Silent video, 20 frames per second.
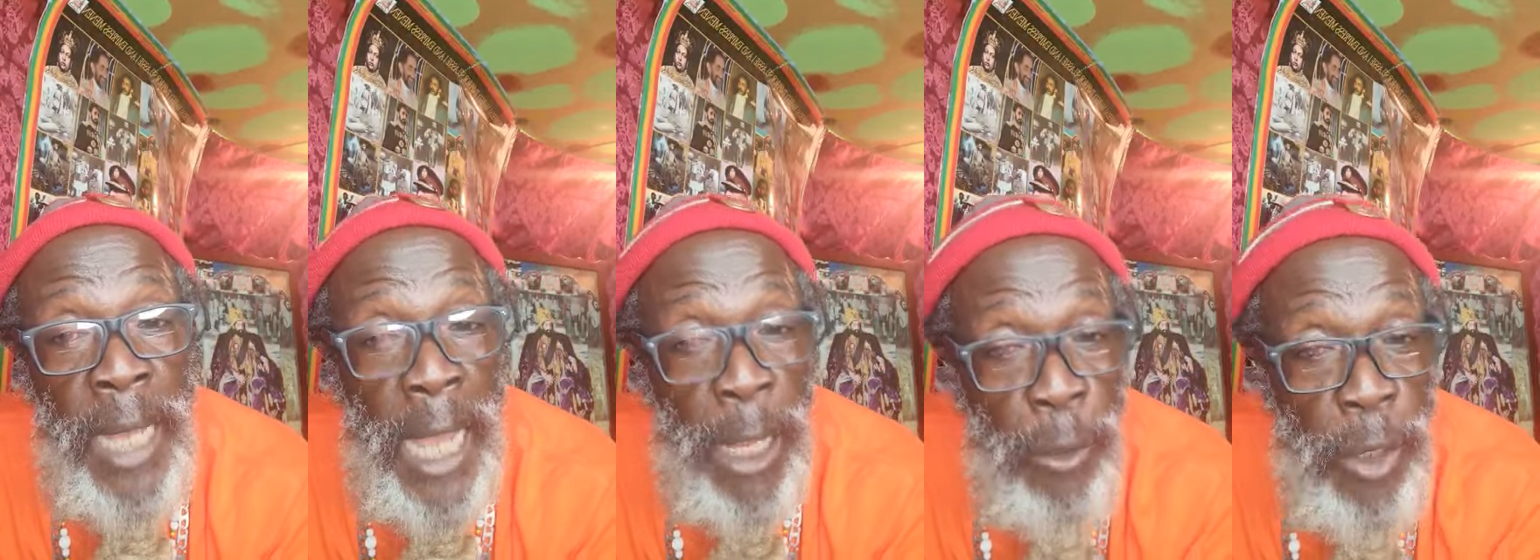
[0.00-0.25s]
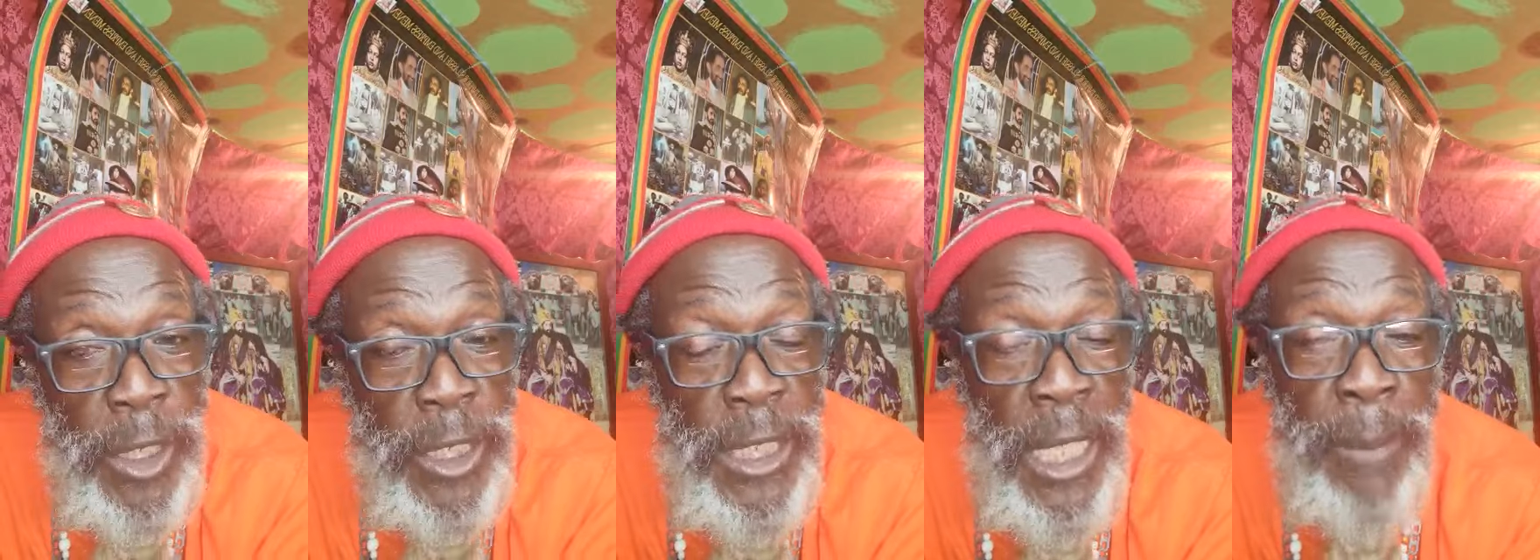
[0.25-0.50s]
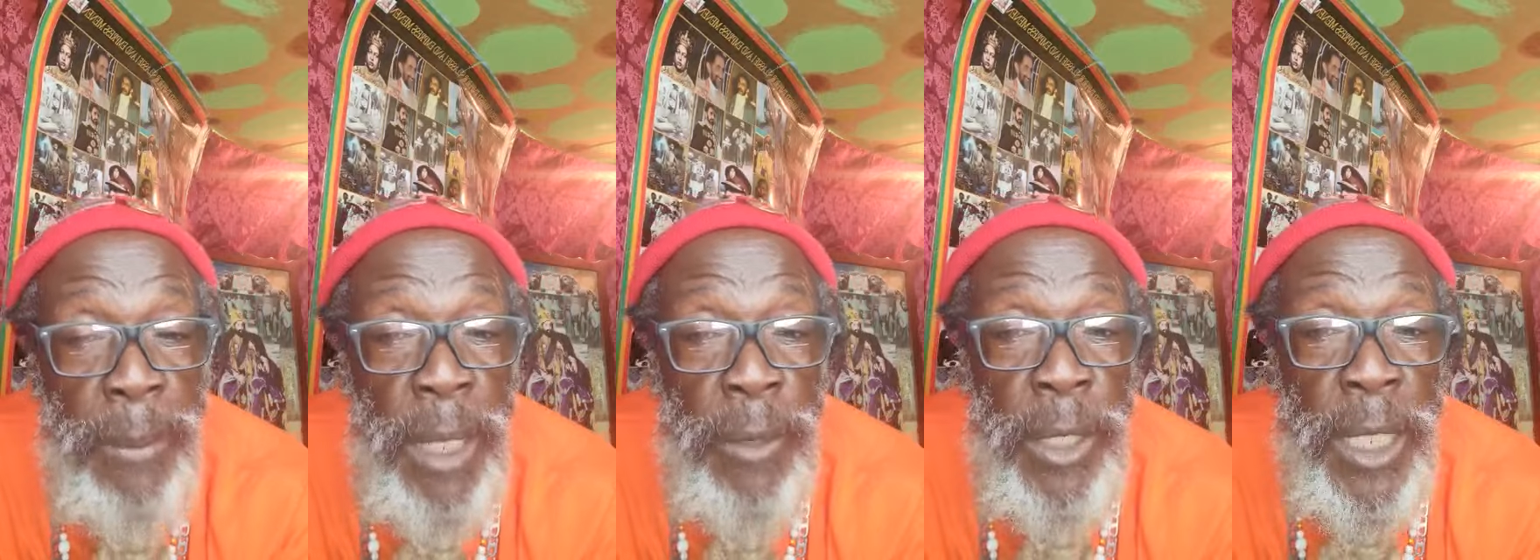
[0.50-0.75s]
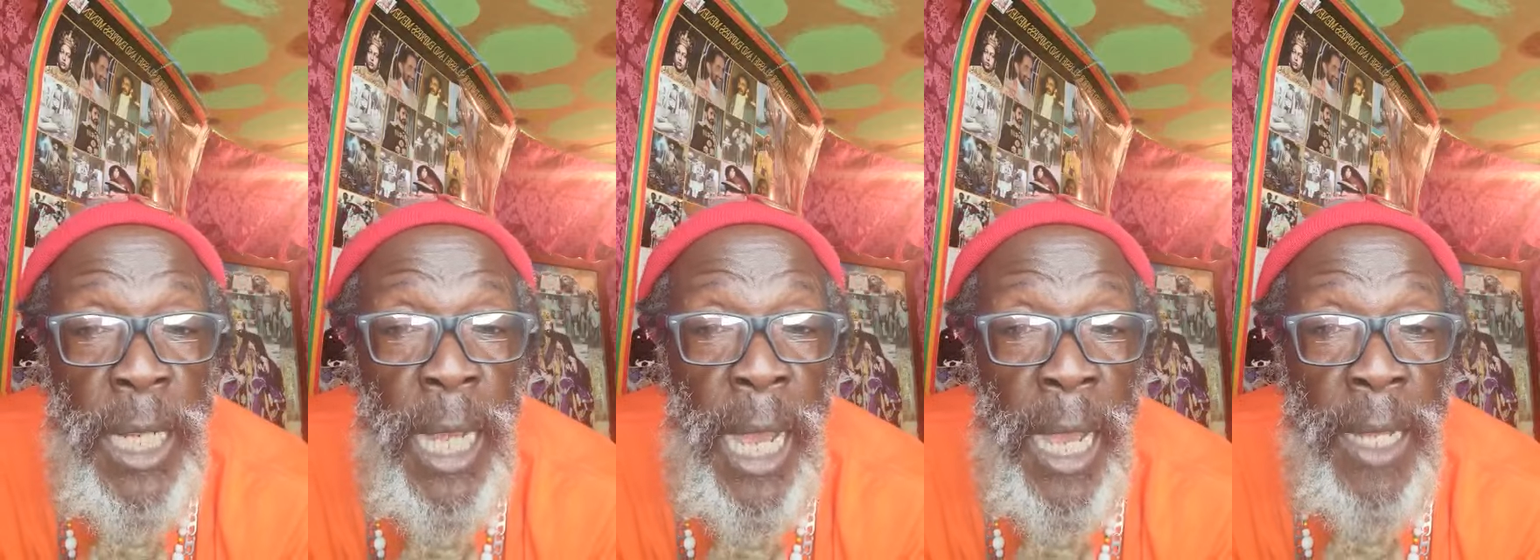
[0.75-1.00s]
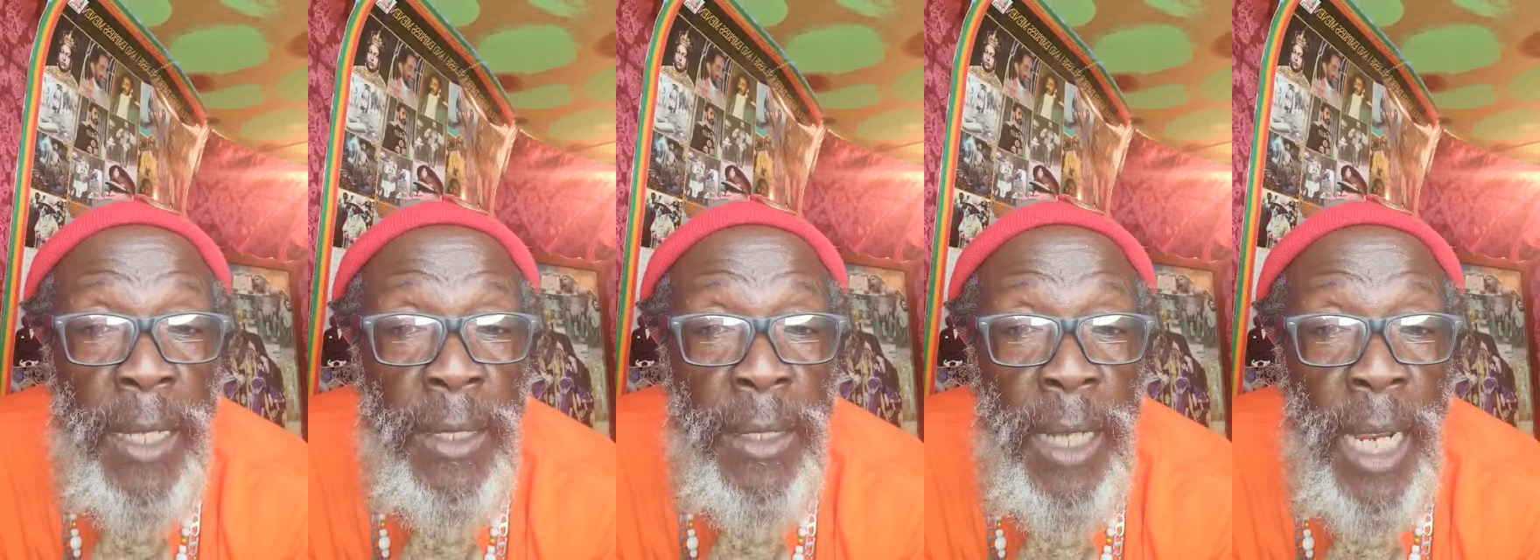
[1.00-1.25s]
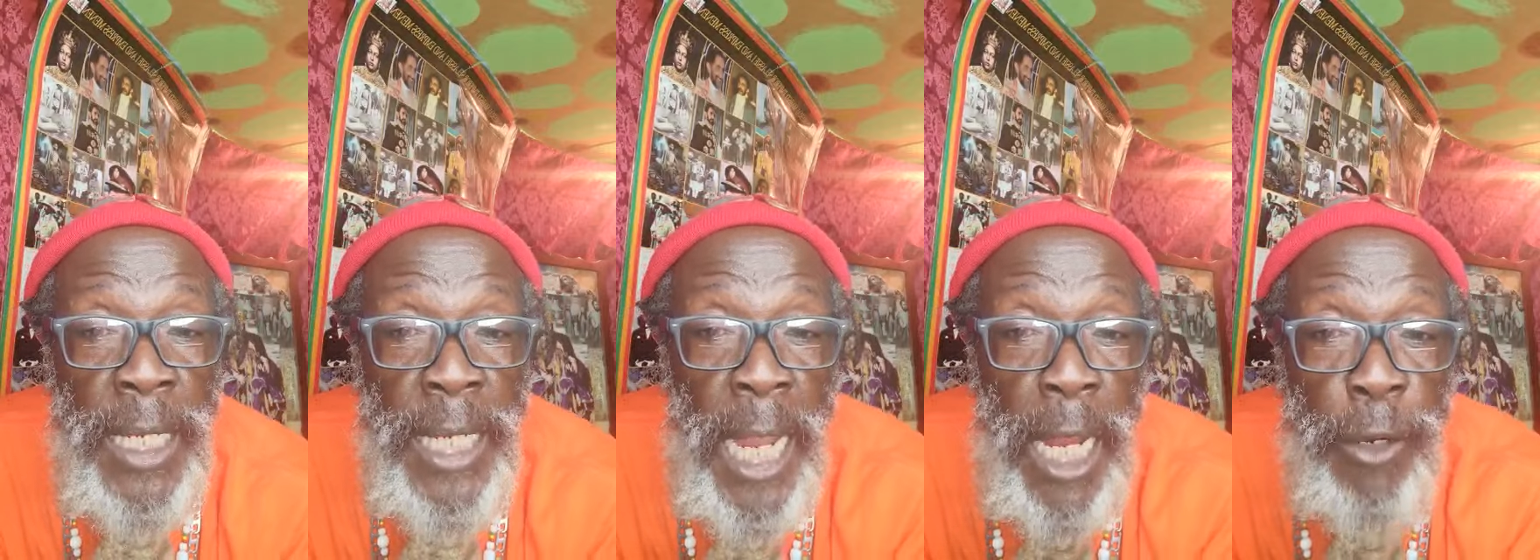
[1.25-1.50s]
I was in America
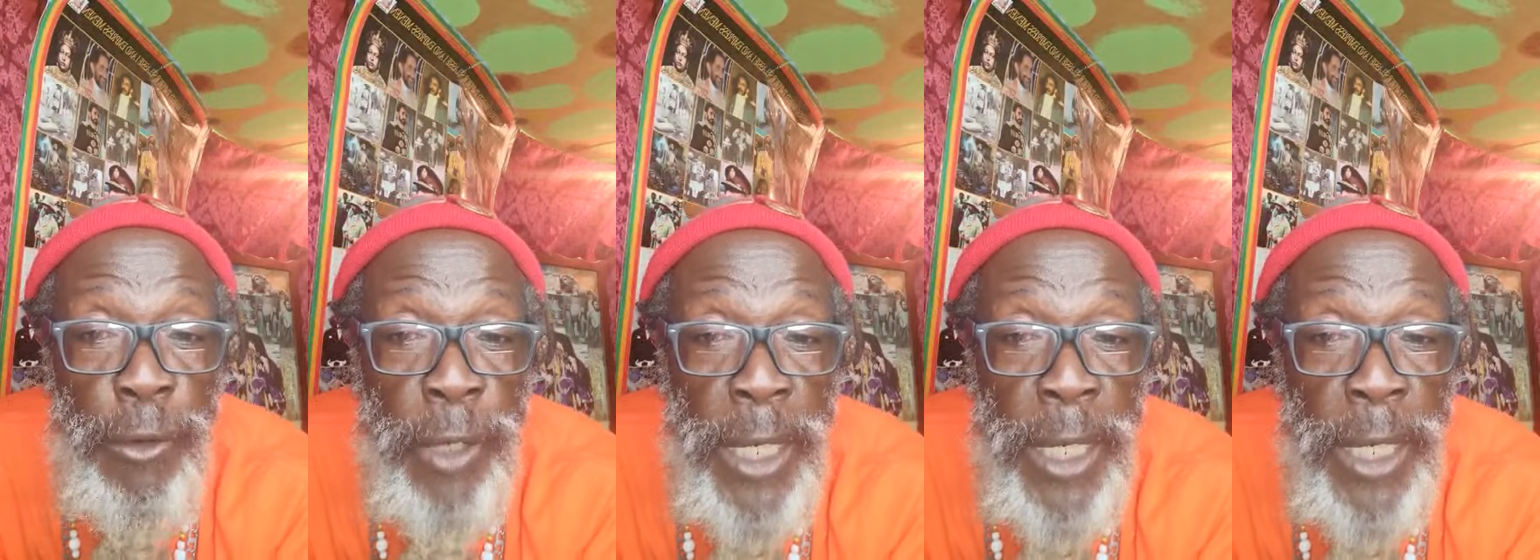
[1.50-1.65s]
and I